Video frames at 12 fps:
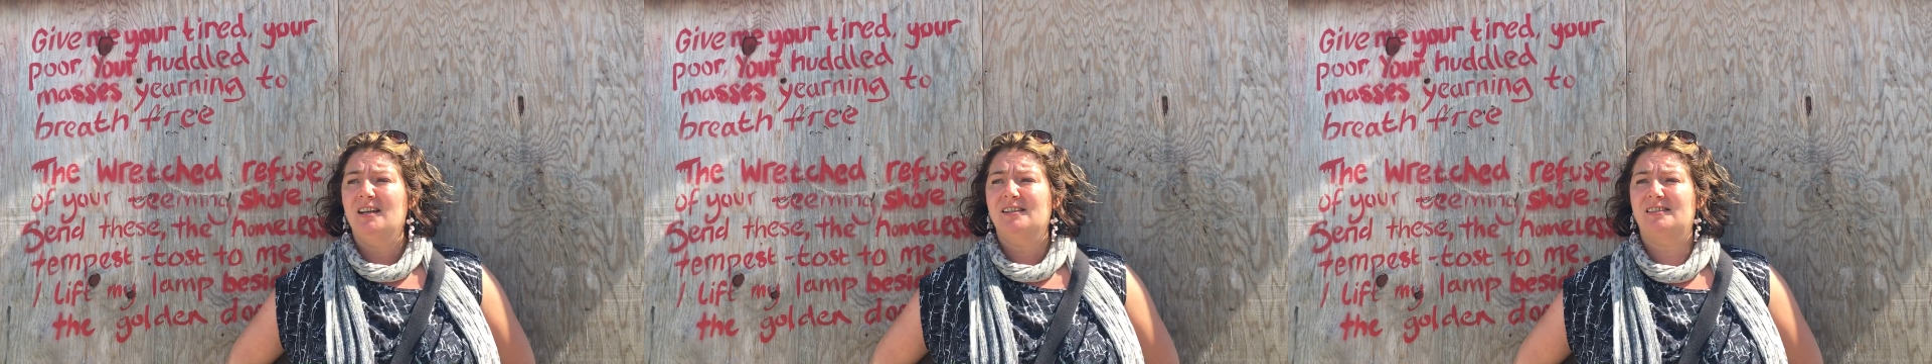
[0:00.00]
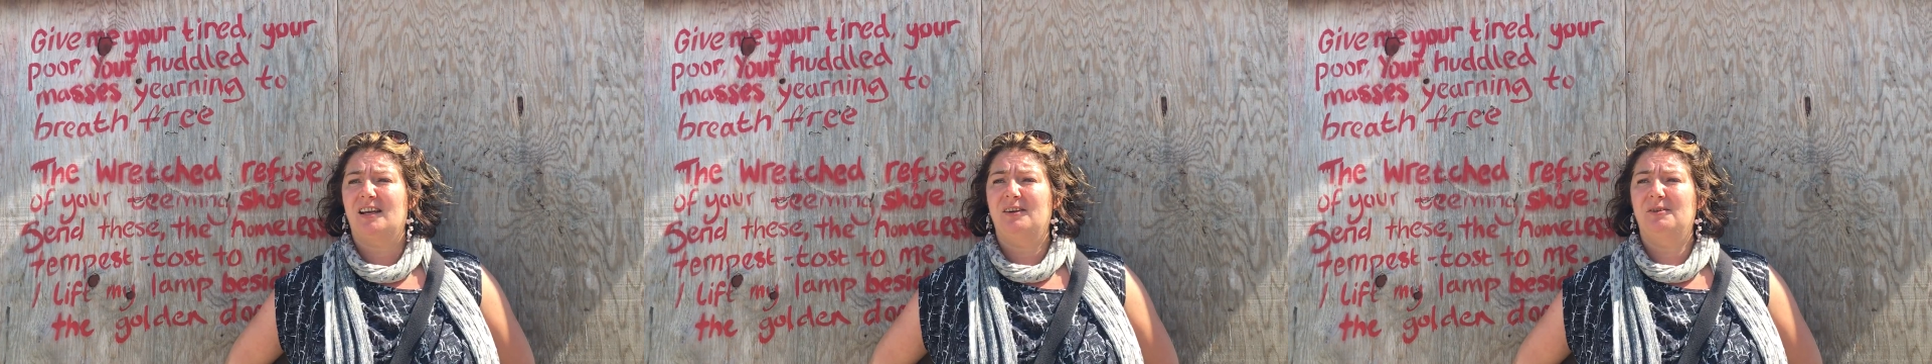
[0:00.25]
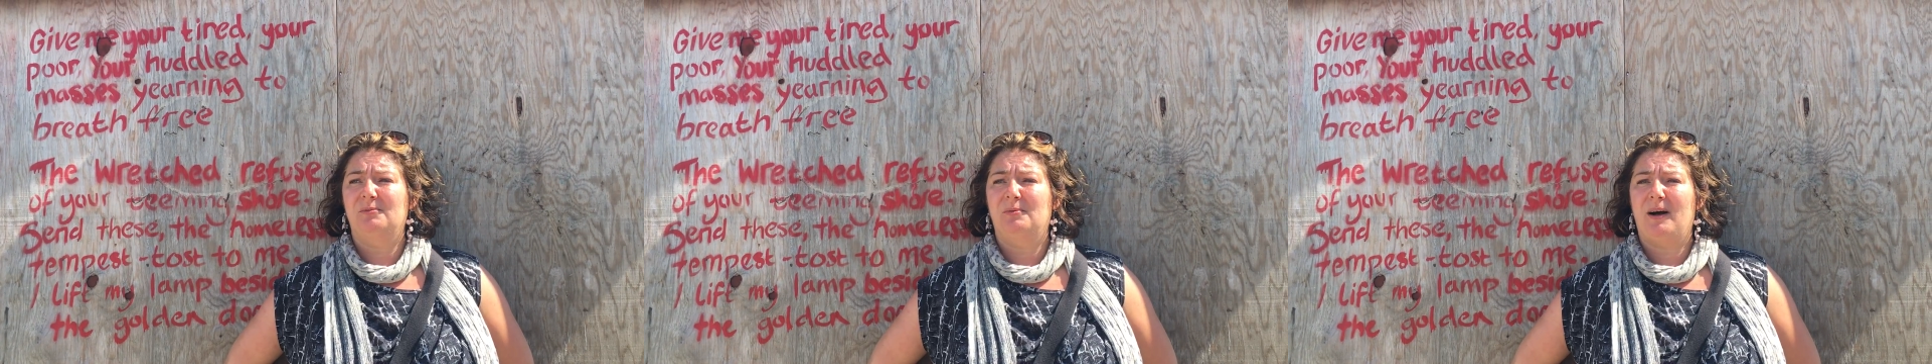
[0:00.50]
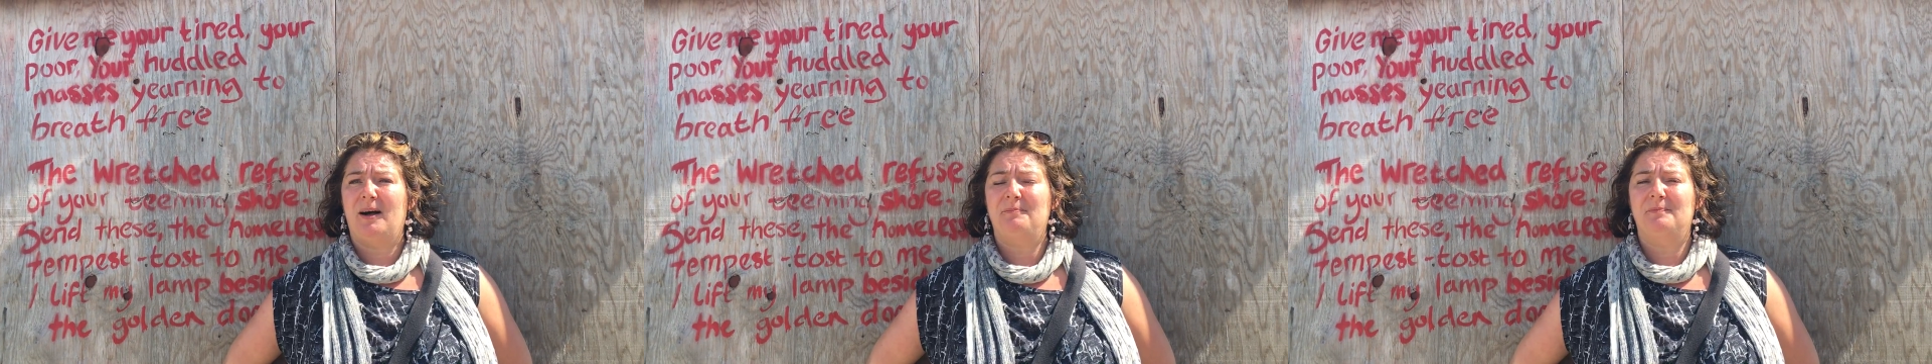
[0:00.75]
So
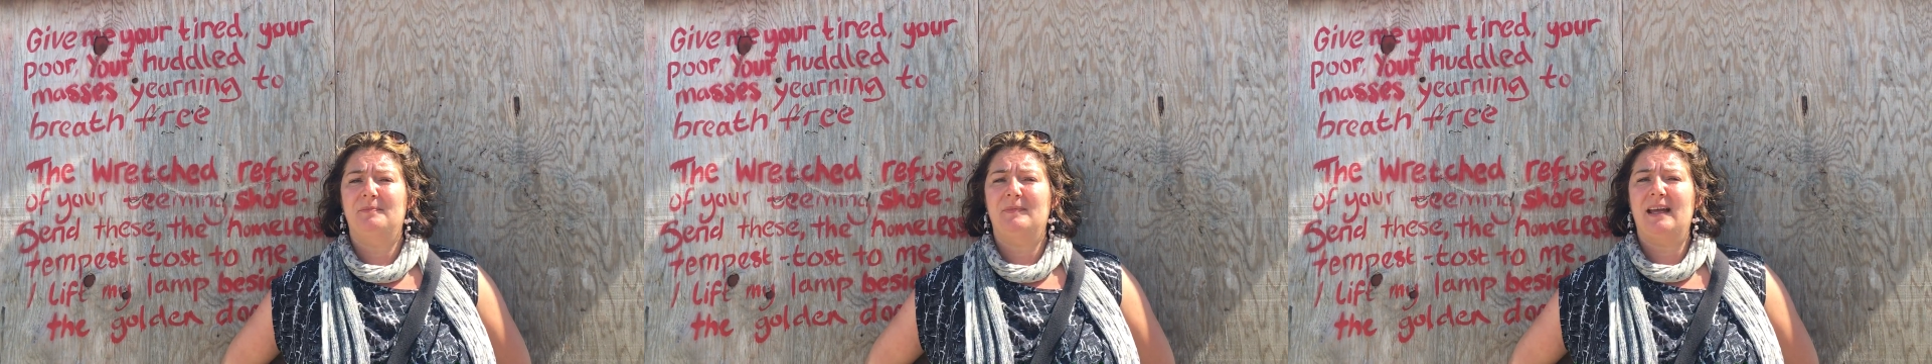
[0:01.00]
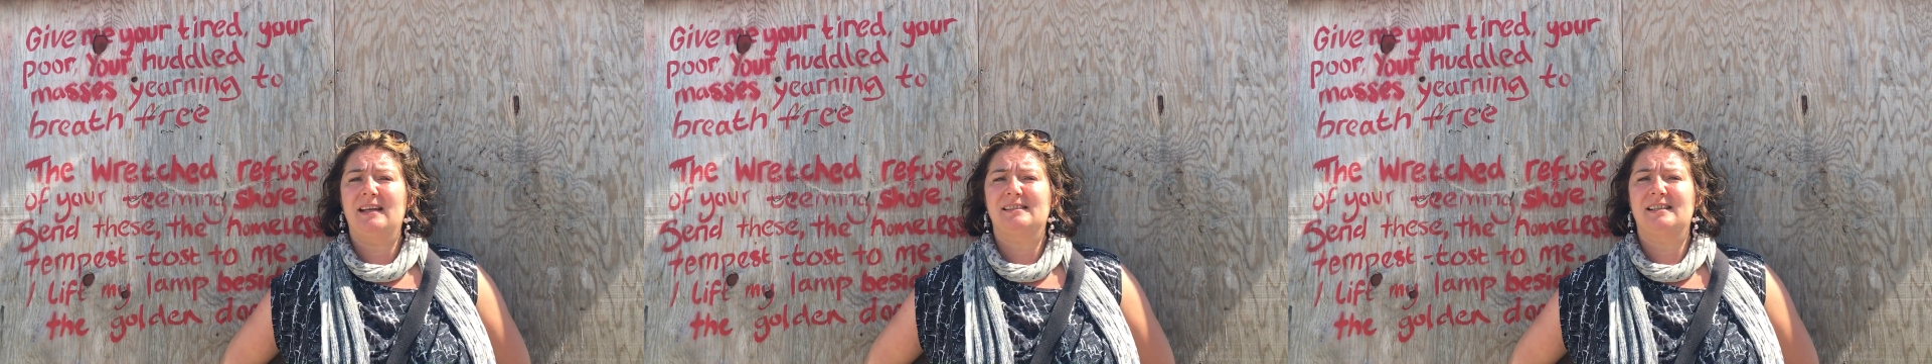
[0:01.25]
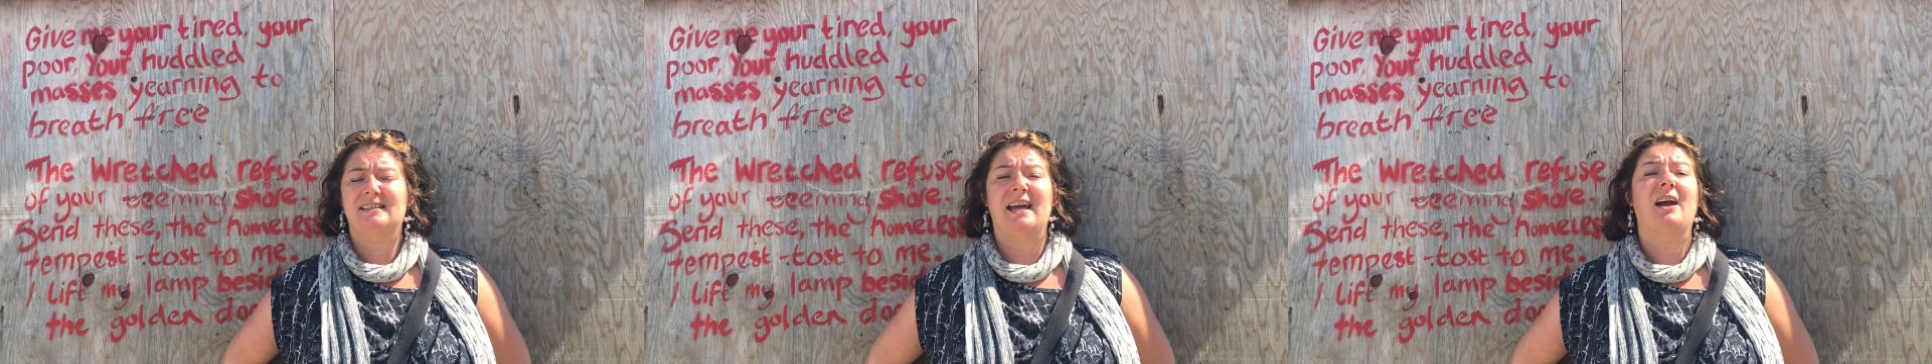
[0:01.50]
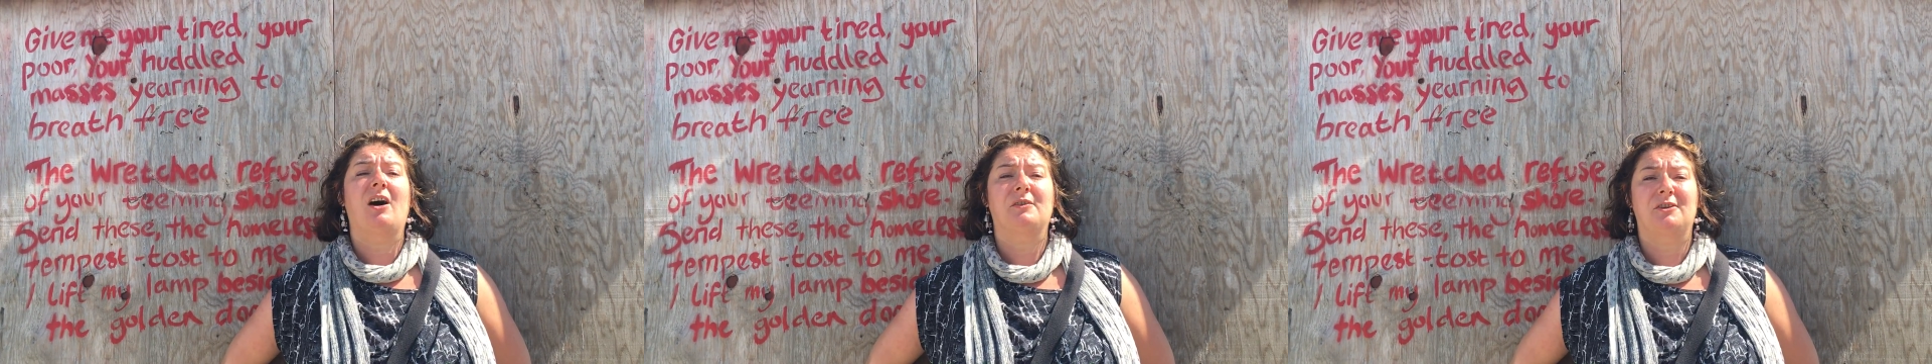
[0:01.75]
it's the
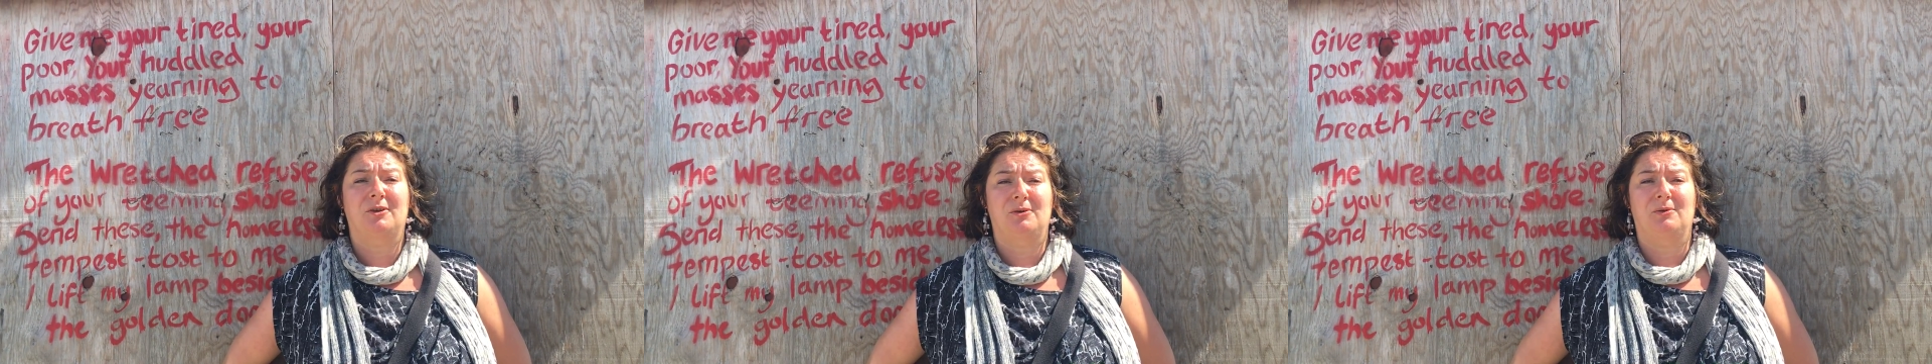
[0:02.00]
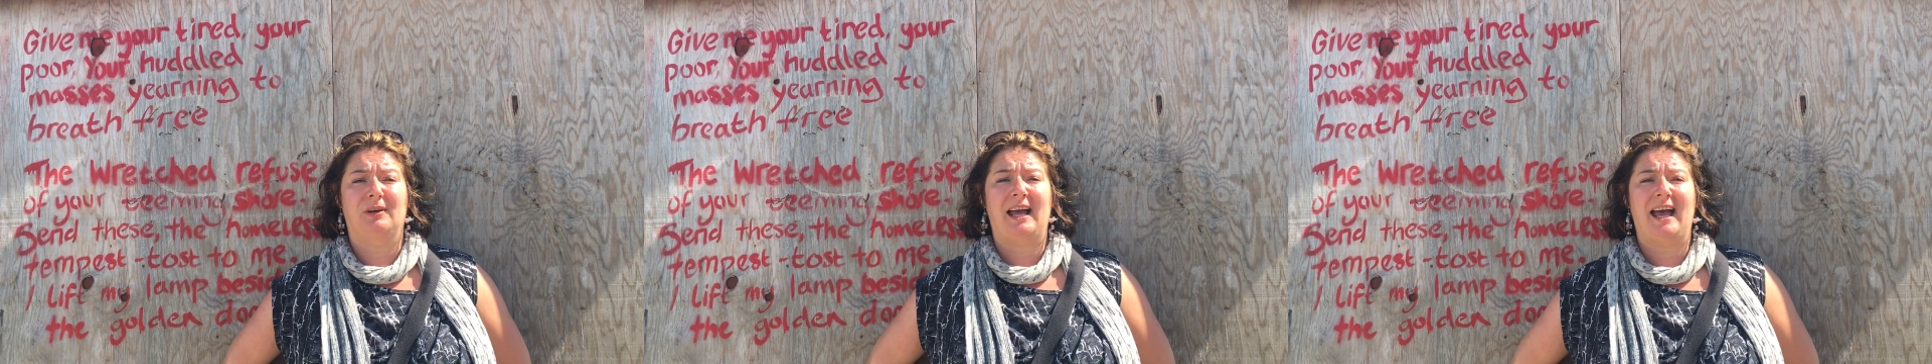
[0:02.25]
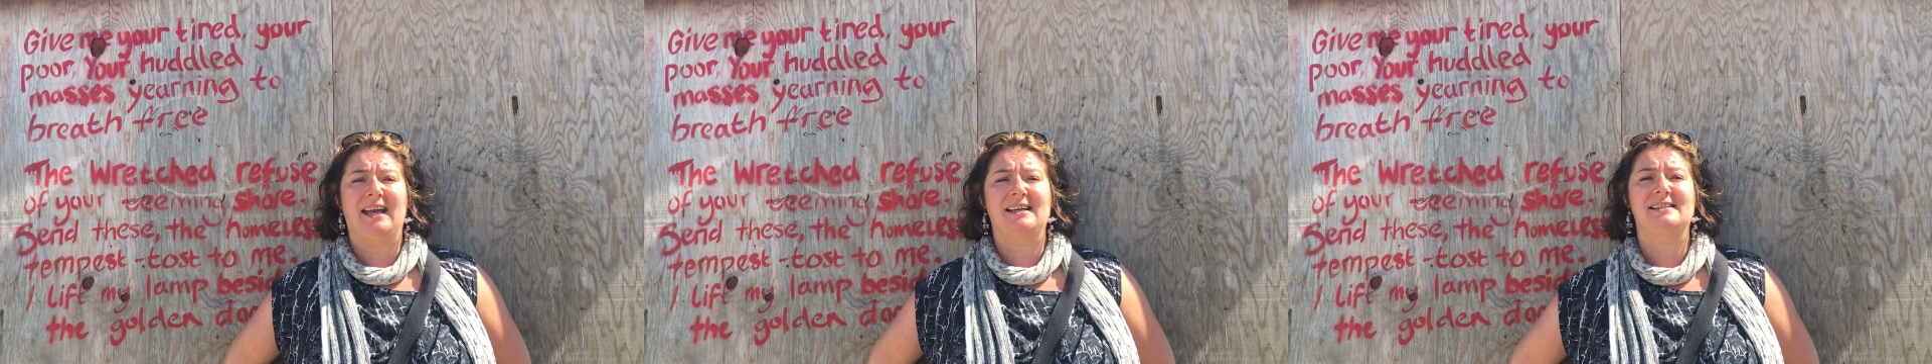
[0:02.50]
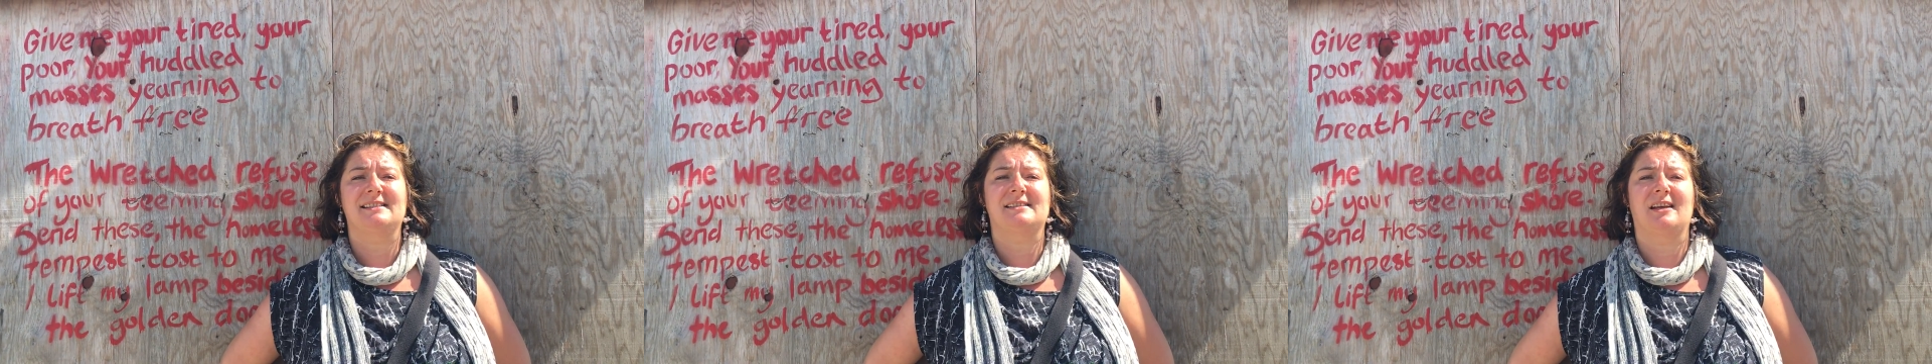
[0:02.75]
day after the court
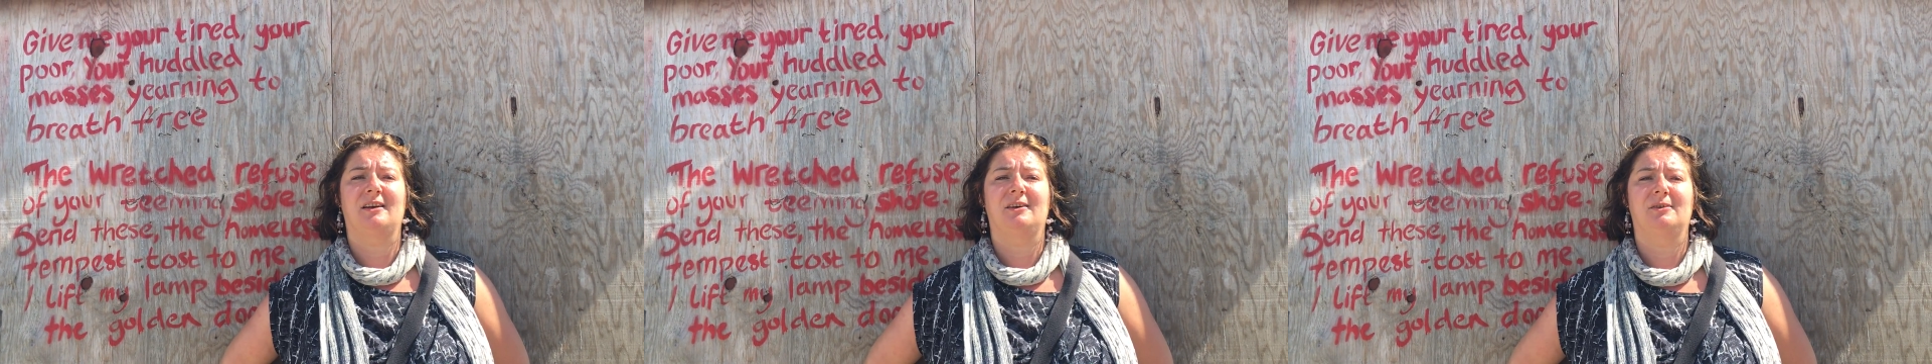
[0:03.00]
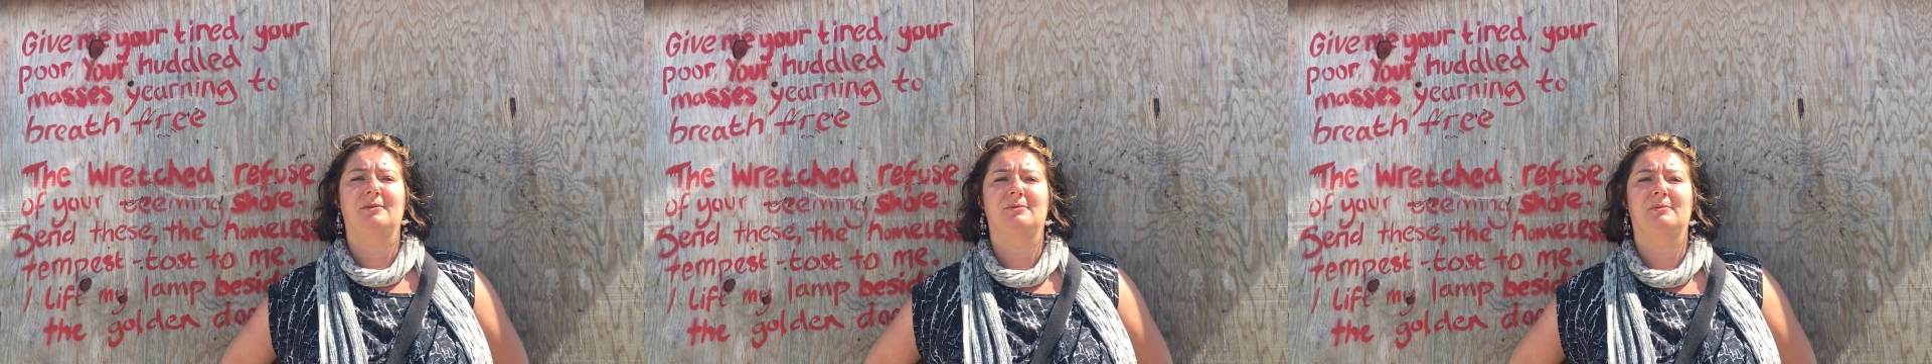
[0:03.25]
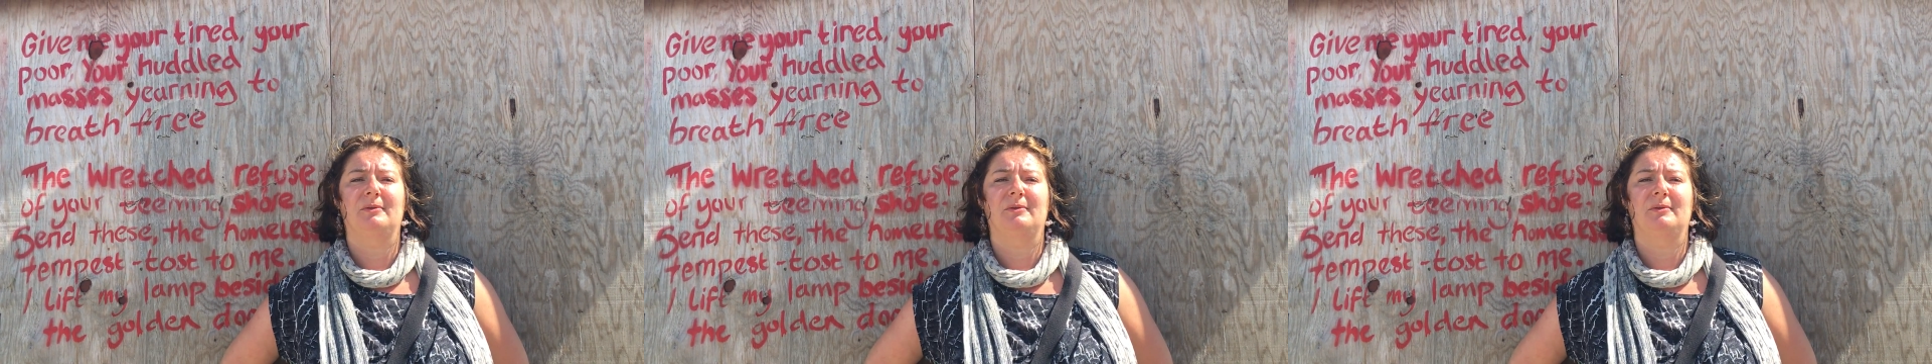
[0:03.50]
case, so